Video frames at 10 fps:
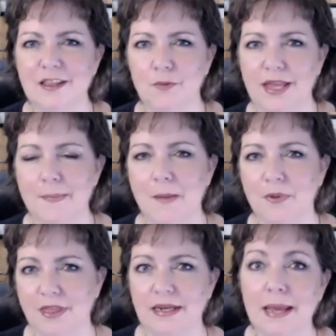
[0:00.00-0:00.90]
then we come up
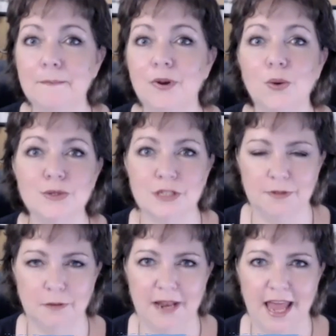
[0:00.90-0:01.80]
with an
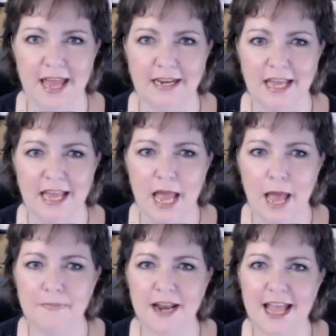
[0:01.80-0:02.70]
implausible plan, a
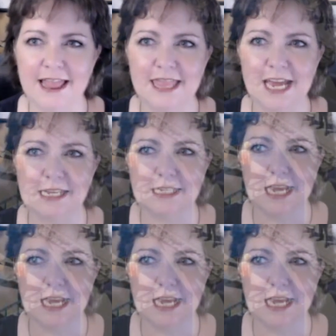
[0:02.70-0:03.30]
plan that